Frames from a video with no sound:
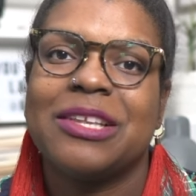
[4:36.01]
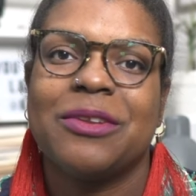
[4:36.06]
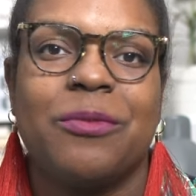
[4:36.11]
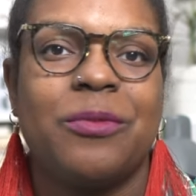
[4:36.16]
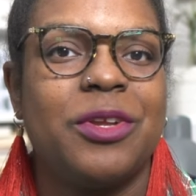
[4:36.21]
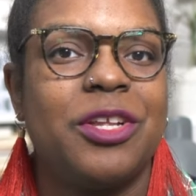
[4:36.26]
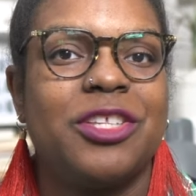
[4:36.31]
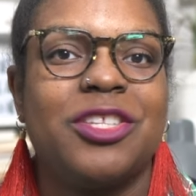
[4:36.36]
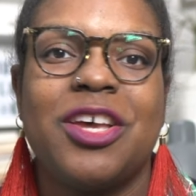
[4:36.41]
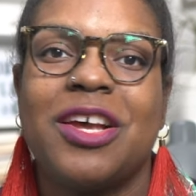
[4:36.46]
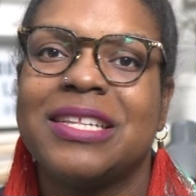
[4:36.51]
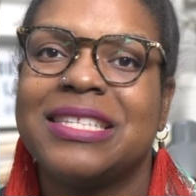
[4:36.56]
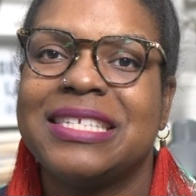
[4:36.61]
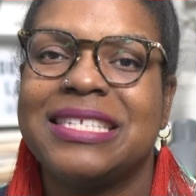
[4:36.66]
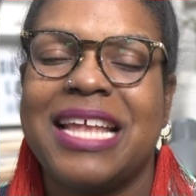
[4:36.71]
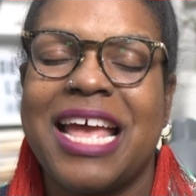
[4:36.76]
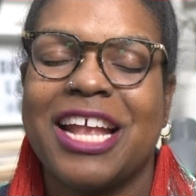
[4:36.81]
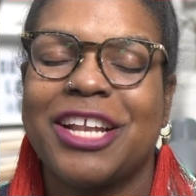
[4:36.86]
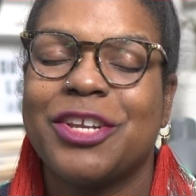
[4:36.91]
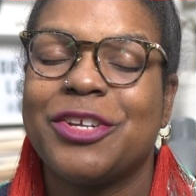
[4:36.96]
when you talk to
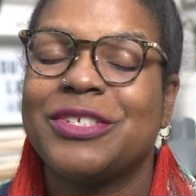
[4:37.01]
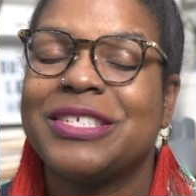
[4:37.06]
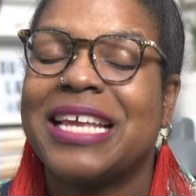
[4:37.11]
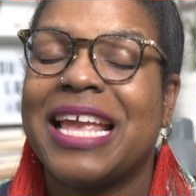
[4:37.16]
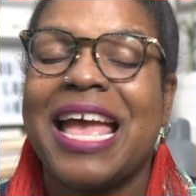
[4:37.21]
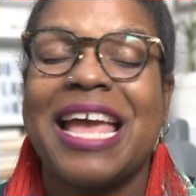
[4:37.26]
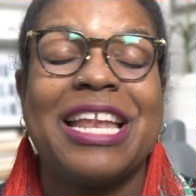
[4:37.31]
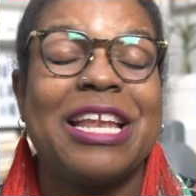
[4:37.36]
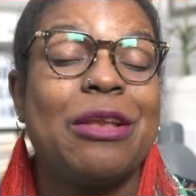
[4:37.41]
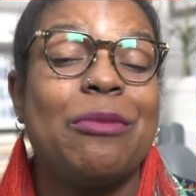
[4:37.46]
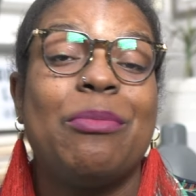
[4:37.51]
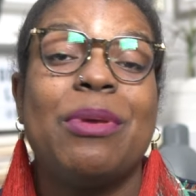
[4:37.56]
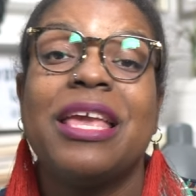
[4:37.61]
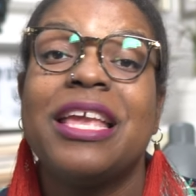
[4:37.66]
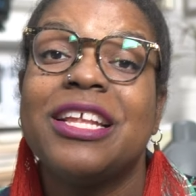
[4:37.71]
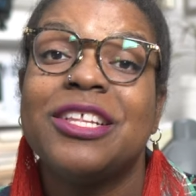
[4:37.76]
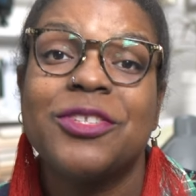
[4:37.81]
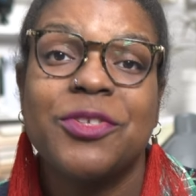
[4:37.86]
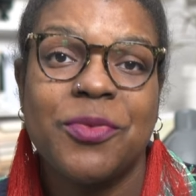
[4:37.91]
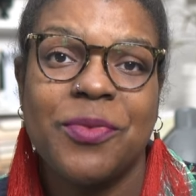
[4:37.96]
doctors, it kind of
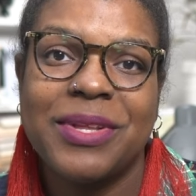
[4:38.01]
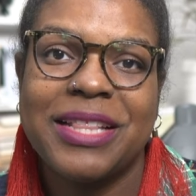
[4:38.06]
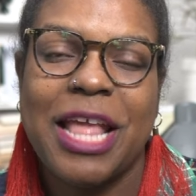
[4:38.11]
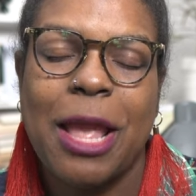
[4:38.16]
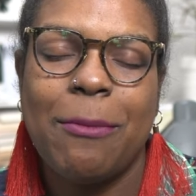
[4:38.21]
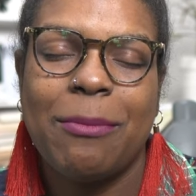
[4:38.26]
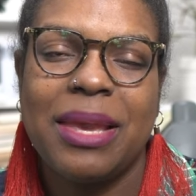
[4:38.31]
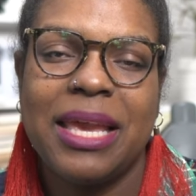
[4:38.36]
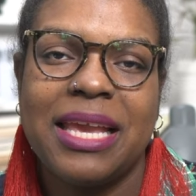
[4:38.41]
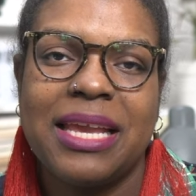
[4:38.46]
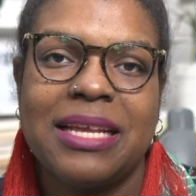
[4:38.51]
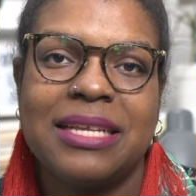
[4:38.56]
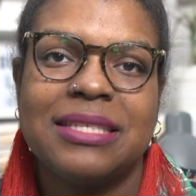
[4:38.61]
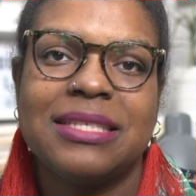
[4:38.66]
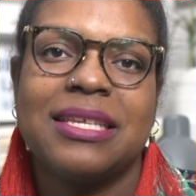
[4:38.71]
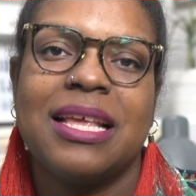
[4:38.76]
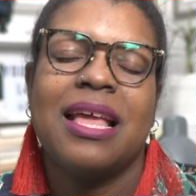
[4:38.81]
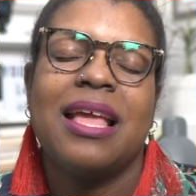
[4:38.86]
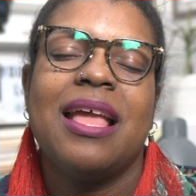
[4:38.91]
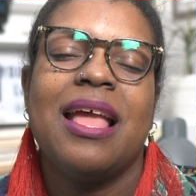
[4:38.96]
depends on what that means.